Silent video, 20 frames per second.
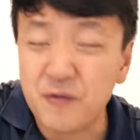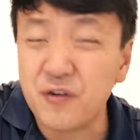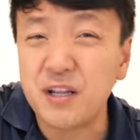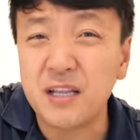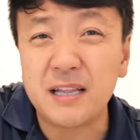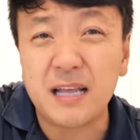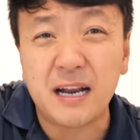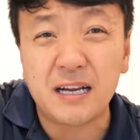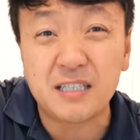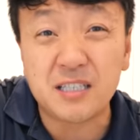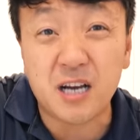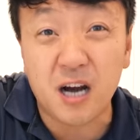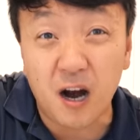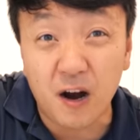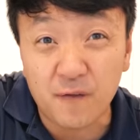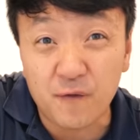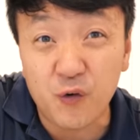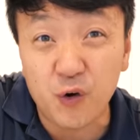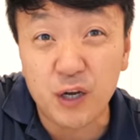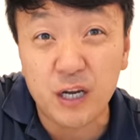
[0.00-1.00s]
everything that is
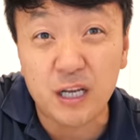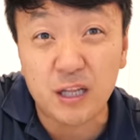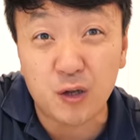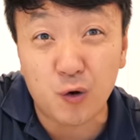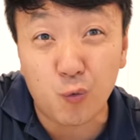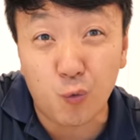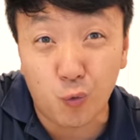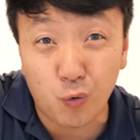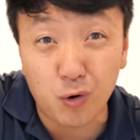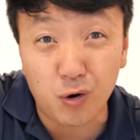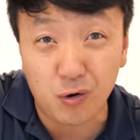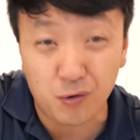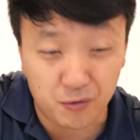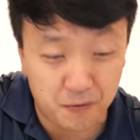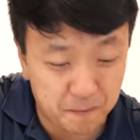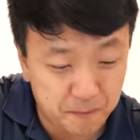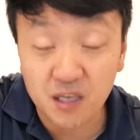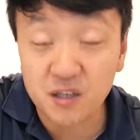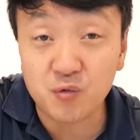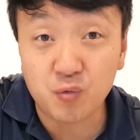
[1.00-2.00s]
comforting in the
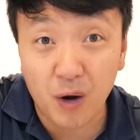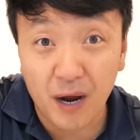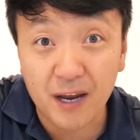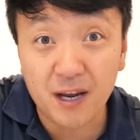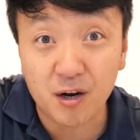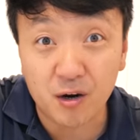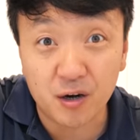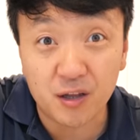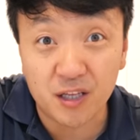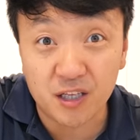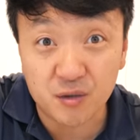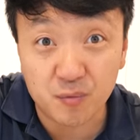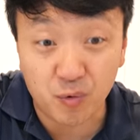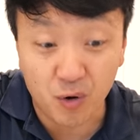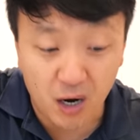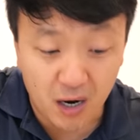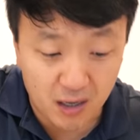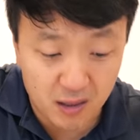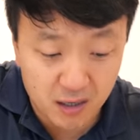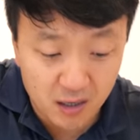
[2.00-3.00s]
world is right here in this
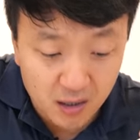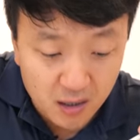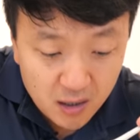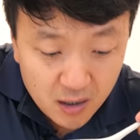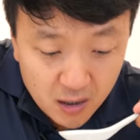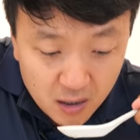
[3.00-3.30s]
broth.